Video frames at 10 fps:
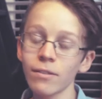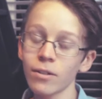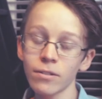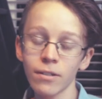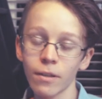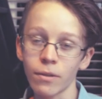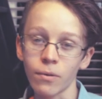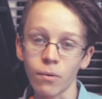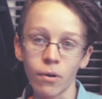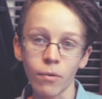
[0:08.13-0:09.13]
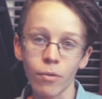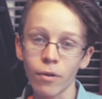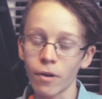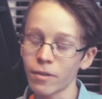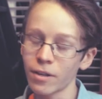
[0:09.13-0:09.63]
there's nothing wrong with
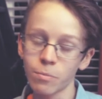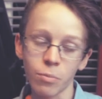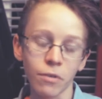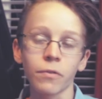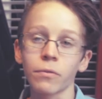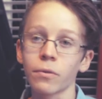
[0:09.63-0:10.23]
that, that's perfectly